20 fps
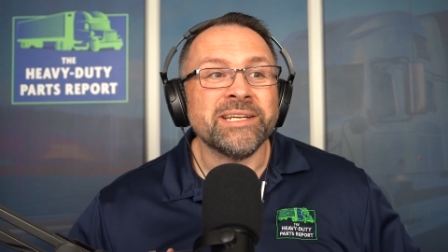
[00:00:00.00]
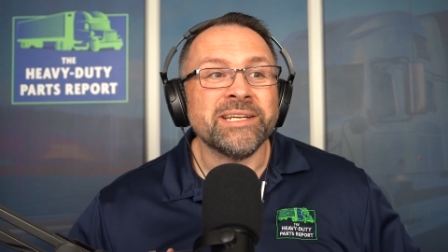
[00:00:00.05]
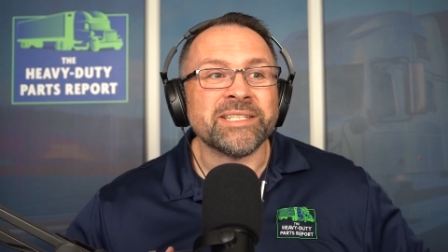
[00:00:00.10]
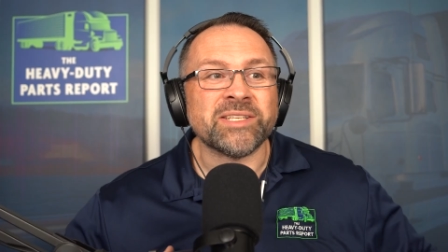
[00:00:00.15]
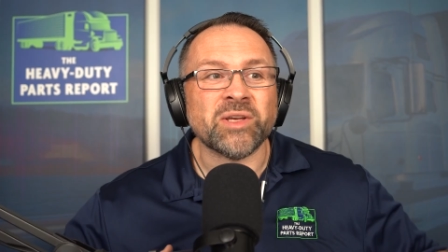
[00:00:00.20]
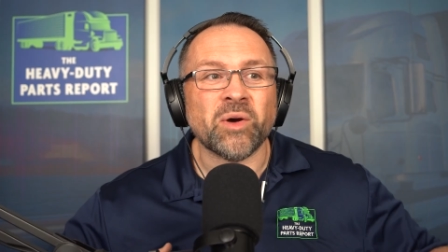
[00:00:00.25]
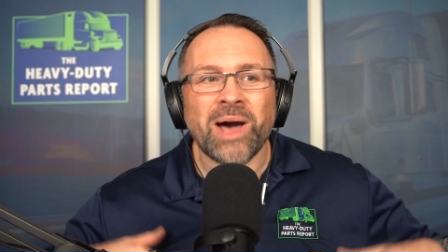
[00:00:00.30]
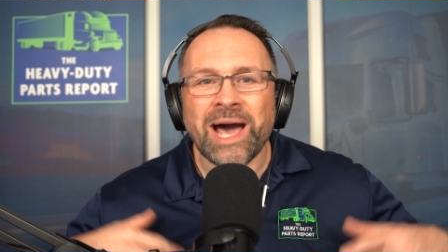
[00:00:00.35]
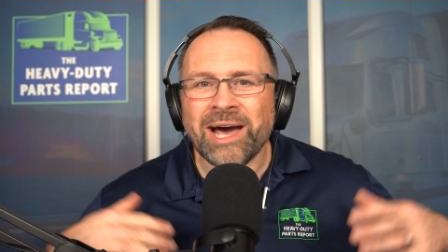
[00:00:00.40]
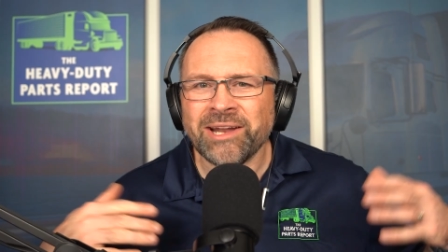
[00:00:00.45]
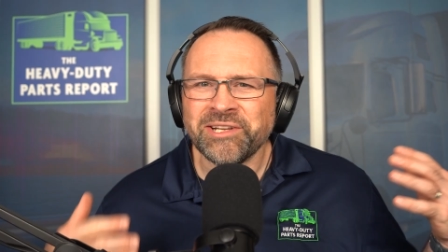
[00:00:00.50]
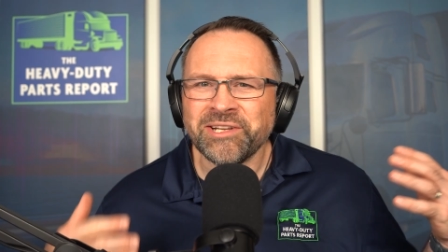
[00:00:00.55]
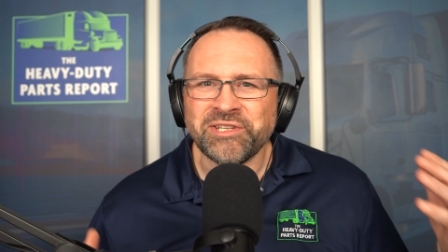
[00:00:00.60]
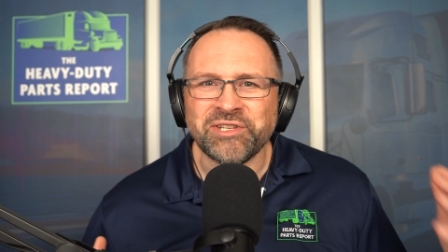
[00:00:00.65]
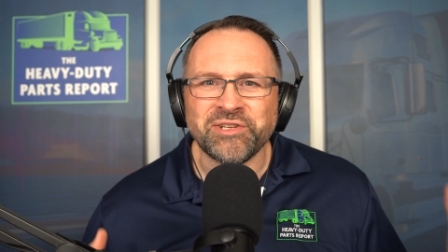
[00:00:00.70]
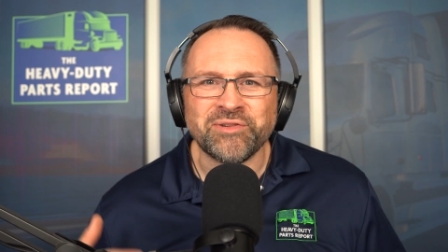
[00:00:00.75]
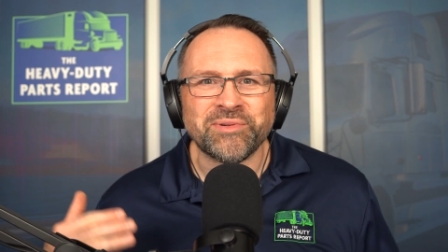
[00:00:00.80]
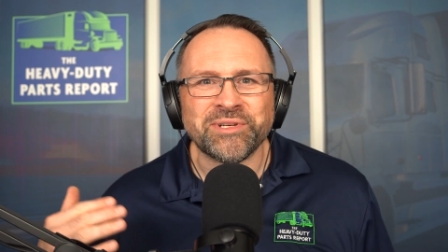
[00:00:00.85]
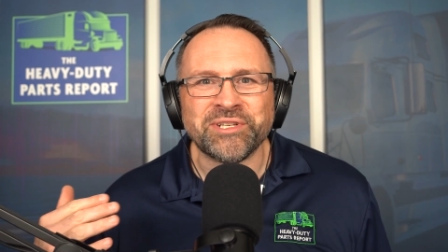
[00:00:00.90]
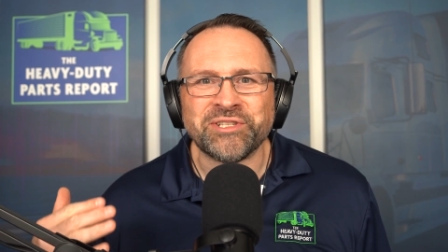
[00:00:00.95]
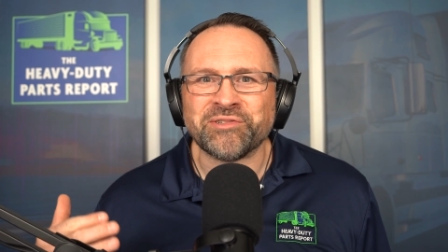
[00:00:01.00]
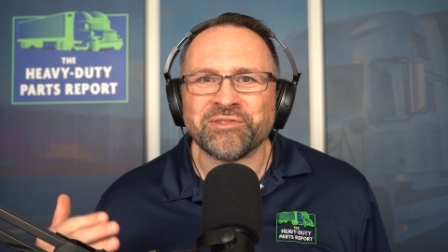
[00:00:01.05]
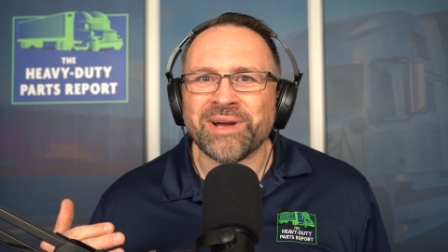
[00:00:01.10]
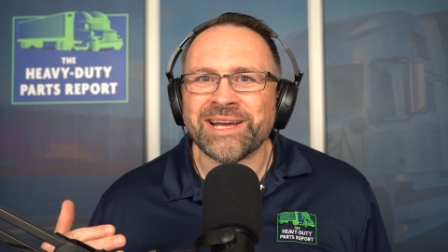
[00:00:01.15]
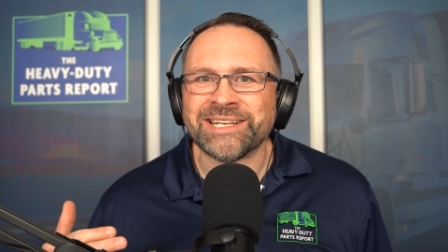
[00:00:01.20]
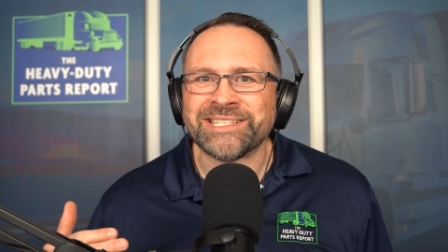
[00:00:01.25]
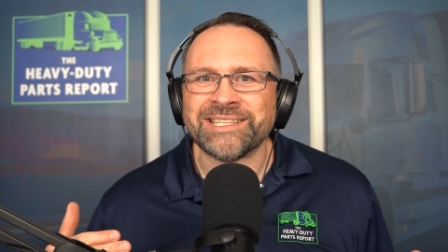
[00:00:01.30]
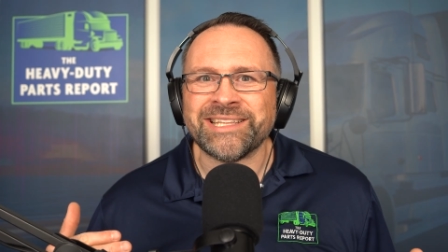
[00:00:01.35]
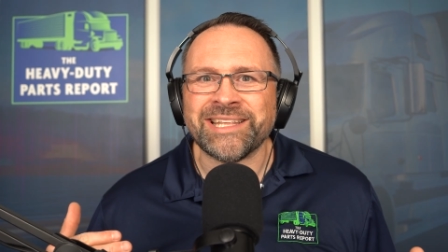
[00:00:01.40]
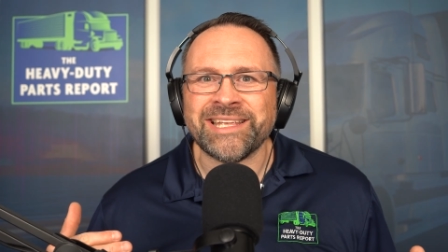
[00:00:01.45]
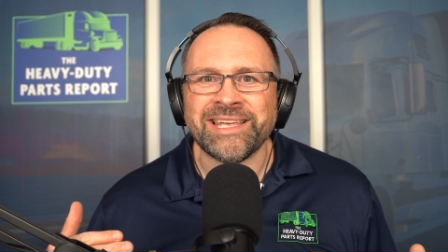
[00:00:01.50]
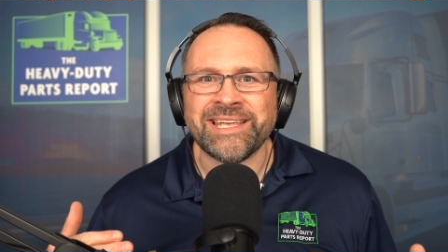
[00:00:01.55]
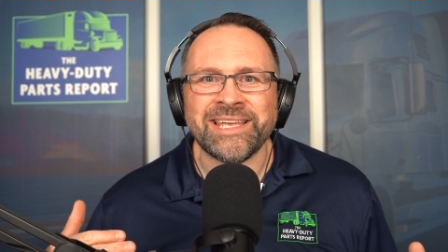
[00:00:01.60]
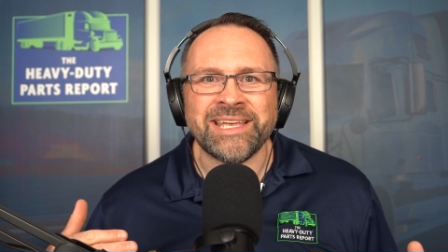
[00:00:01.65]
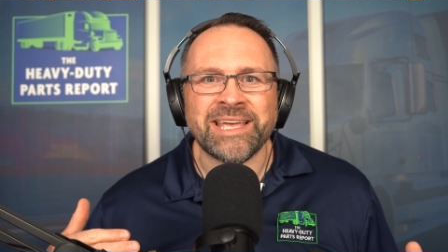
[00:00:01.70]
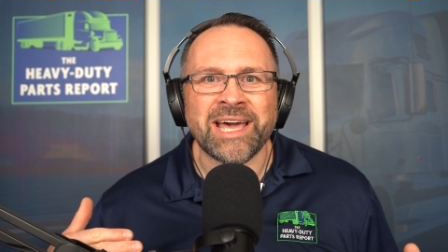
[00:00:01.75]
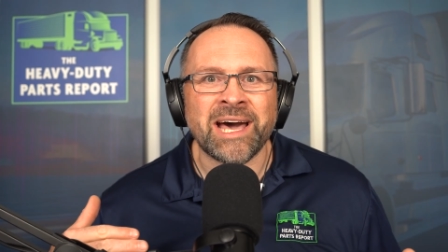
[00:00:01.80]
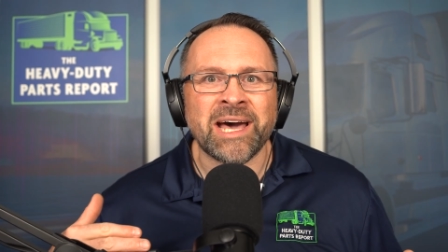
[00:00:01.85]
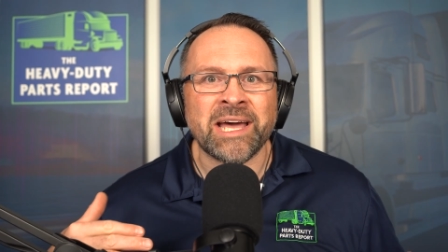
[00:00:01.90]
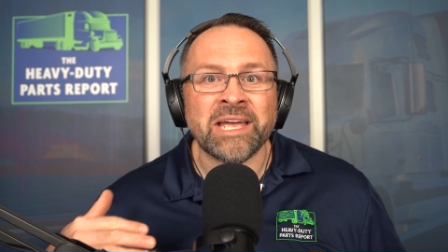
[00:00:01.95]
So, how did you address
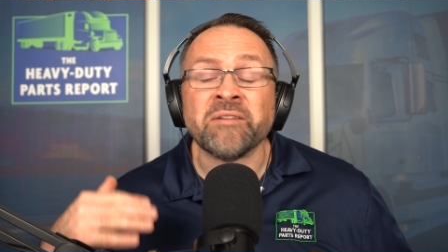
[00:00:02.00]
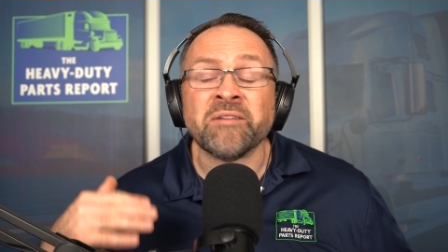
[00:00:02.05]
the uh,